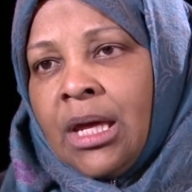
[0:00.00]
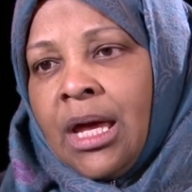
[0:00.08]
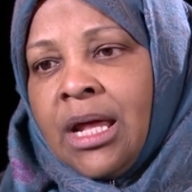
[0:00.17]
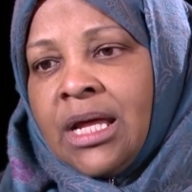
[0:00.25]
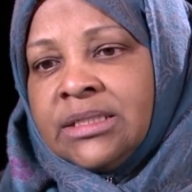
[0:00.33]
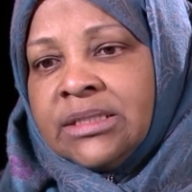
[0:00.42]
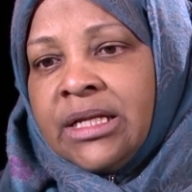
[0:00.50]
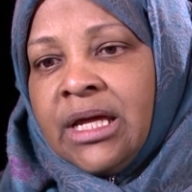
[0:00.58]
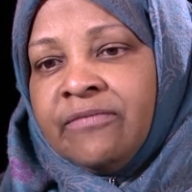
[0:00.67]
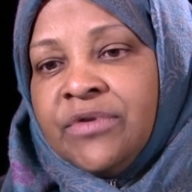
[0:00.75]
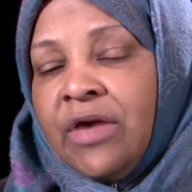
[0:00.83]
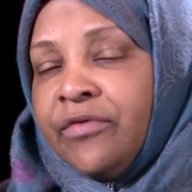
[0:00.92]
And I said,
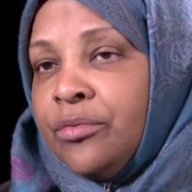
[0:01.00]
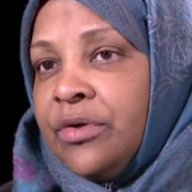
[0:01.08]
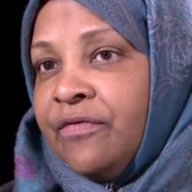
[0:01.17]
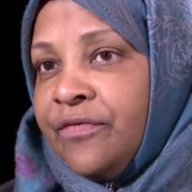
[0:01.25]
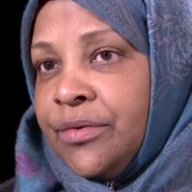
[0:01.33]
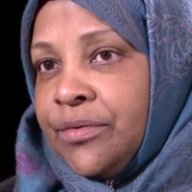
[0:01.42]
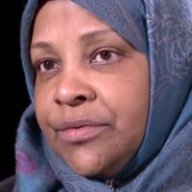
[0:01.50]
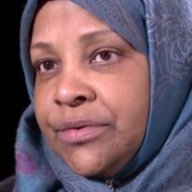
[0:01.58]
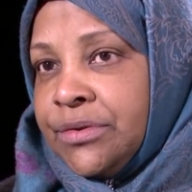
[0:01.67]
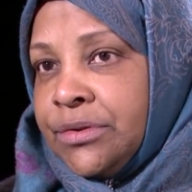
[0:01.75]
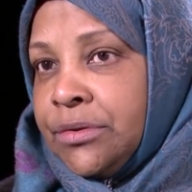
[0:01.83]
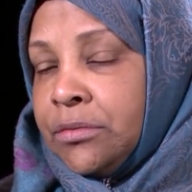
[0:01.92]
I've never
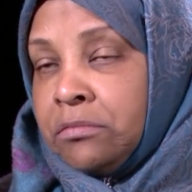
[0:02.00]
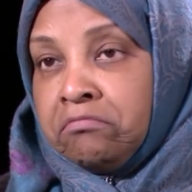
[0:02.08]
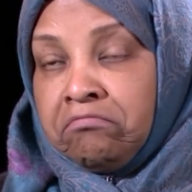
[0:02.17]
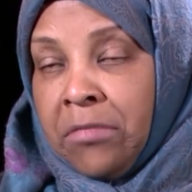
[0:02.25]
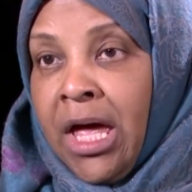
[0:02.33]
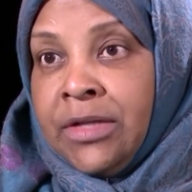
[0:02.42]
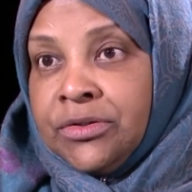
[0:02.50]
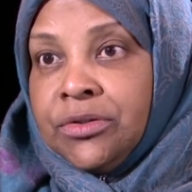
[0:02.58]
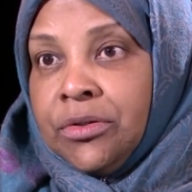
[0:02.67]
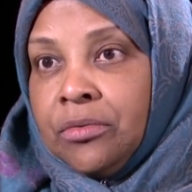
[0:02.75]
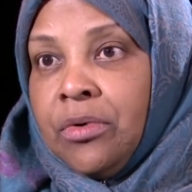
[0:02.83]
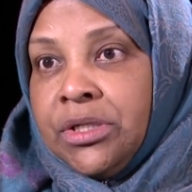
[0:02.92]
refused to answer
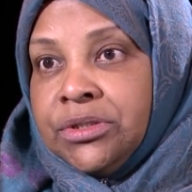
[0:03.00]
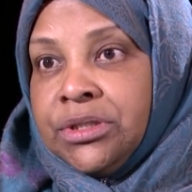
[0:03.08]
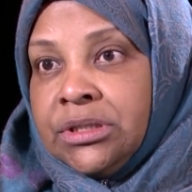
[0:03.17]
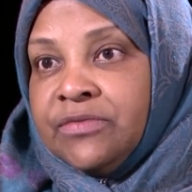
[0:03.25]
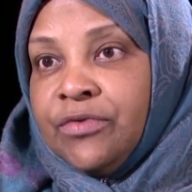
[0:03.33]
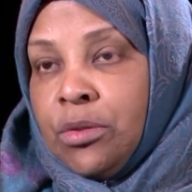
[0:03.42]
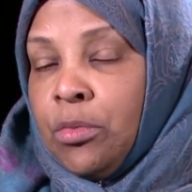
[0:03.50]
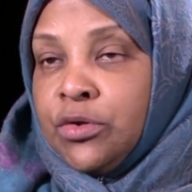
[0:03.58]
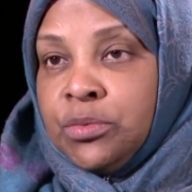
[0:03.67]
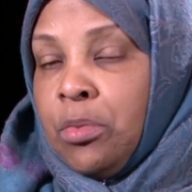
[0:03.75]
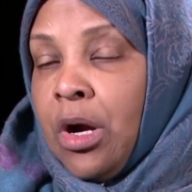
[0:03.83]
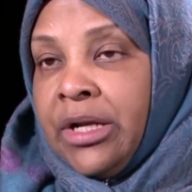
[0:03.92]
your questions for the
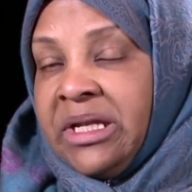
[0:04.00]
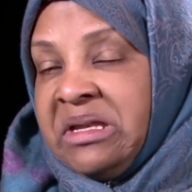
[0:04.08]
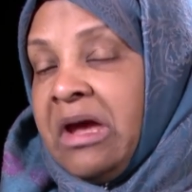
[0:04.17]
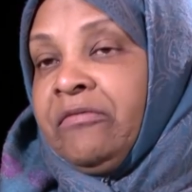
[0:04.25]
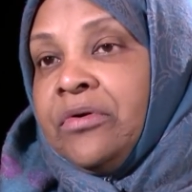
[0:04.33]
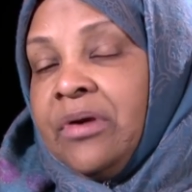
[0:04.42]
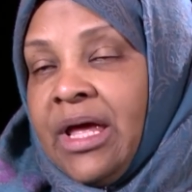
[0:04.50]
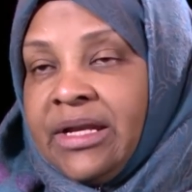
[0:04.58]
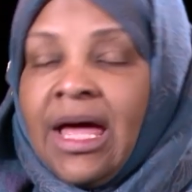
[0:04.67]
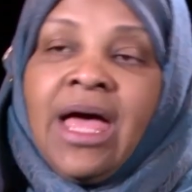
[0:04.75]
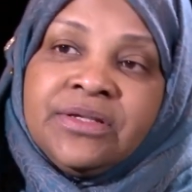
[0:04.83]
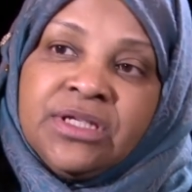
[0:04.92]
most part. I never had
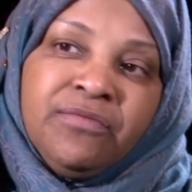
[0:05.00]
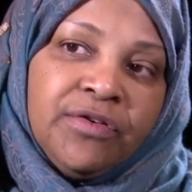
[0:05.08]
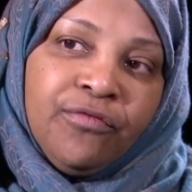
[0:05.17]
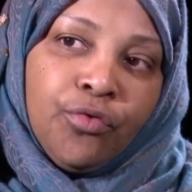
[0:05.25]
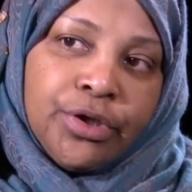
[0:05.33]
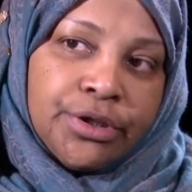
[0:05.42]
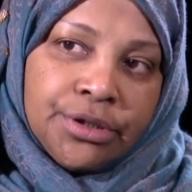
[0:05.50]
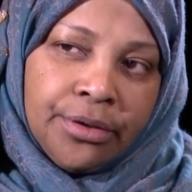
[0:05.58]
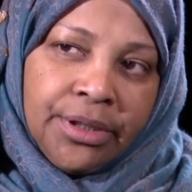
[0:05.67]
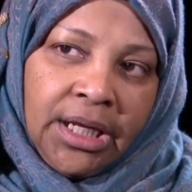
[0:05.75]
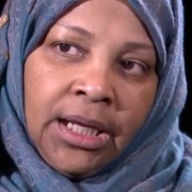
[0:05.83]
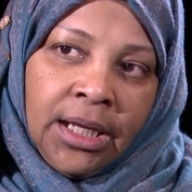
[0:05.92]
asked, even for an
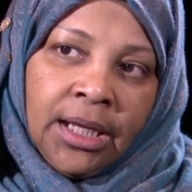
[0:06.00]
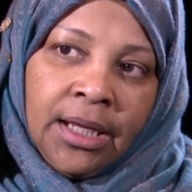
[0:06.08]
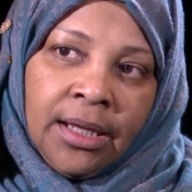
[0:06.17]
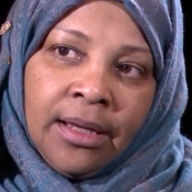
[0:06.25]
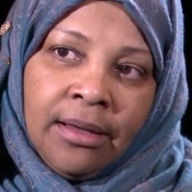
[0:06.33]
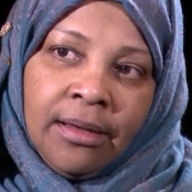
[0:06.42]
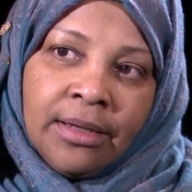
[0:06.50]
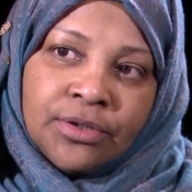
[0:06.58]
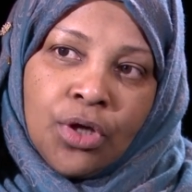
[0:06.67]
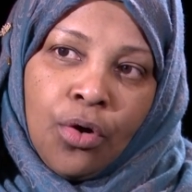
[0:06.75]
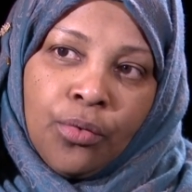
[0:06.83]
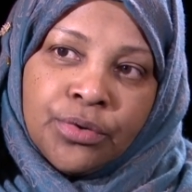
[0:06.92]
attorney.
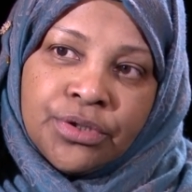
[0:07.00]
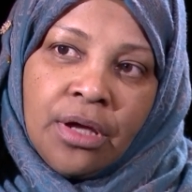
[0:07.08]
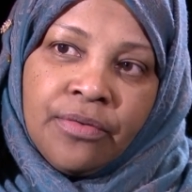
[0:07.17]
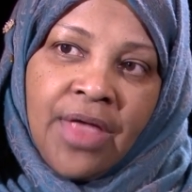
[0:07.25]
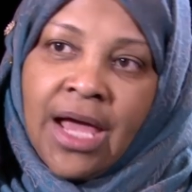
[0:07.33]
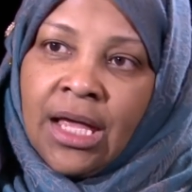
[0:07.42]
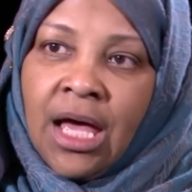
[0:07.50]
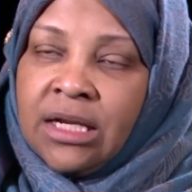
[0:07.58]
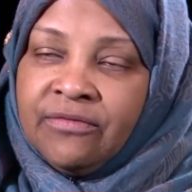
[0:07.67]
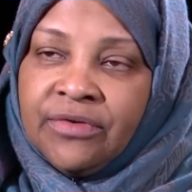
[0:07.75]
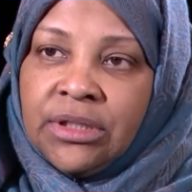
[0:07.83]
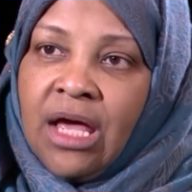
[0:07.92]
So it was on that
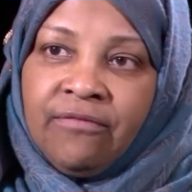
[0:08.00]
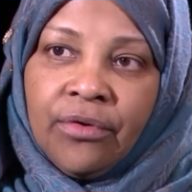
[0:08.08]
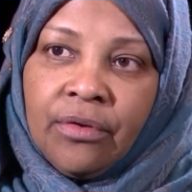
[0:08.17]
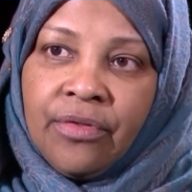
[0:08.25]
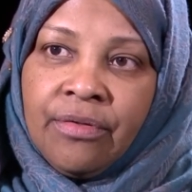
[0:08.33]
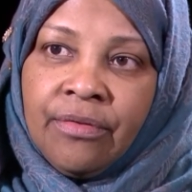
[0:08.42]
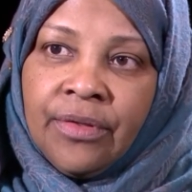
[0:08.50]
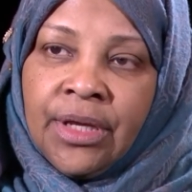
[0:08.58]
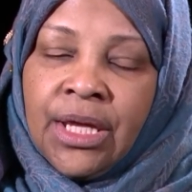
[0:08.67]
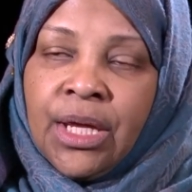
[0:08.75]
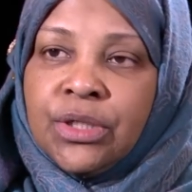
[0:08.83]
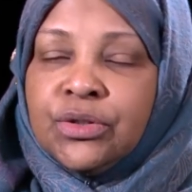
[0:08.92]
kind of a level.
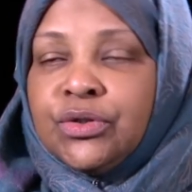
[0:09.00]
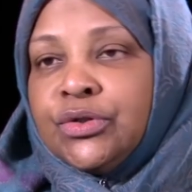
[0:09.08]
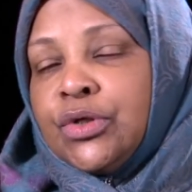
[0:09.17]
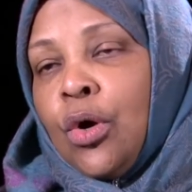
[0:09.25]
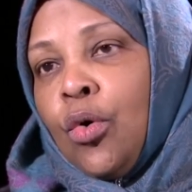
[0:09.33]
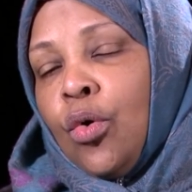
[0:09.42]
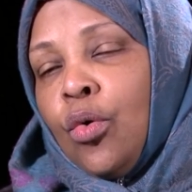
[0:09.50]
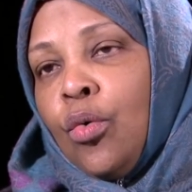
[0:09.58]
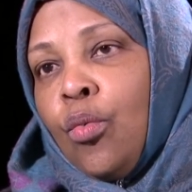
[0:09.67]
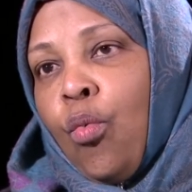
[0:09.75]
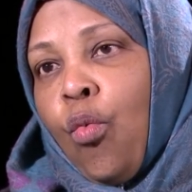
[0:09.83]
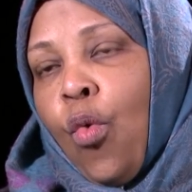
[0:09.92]
So
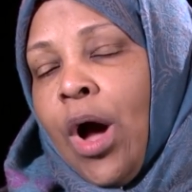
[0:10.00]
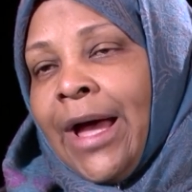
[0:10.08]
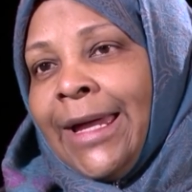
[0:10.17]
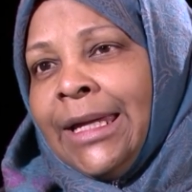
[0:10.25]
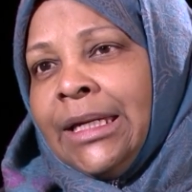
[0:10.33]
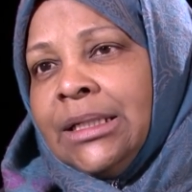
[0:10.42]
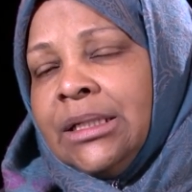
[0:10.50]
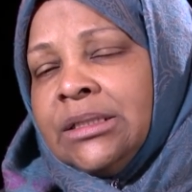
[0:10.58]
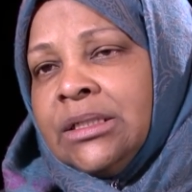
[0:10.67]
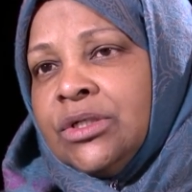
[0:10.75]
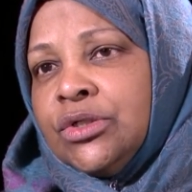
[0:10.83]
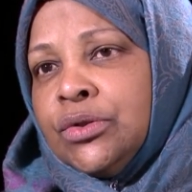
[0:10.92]
why
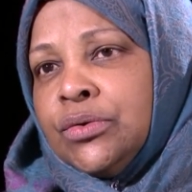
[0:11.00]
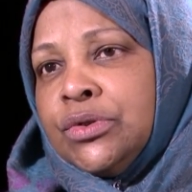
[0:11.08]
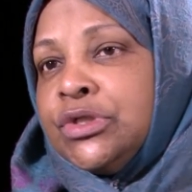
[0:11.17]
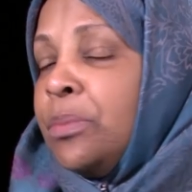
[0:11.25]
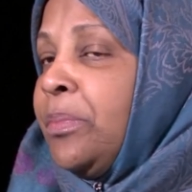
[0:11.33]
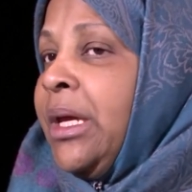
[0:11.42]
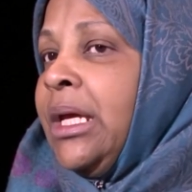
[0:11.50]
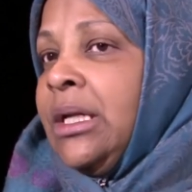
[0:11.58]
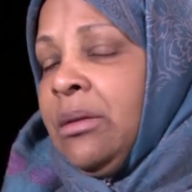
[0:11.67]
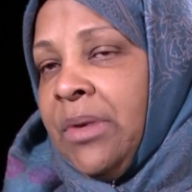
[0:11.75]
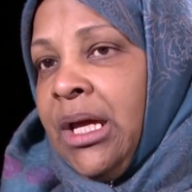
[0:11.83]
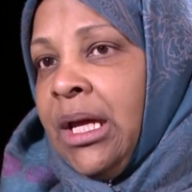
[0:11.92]
didn't you
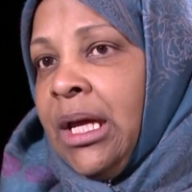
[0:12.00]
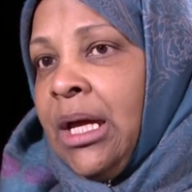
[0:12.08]
subpoena me?